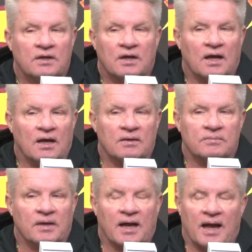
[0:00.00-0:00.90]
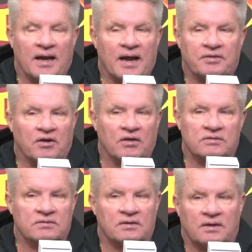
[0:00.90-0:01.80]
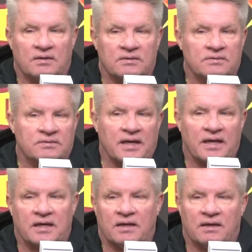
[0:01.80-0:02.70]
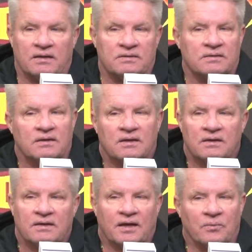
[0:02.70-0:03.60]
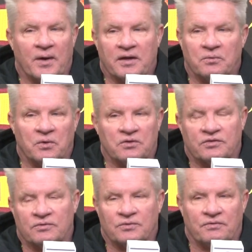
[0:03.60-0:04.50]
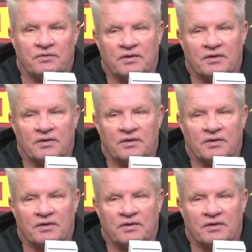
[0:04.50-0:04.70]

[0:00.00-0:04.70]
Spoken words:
And I thought Tanky and Reagan Wilson,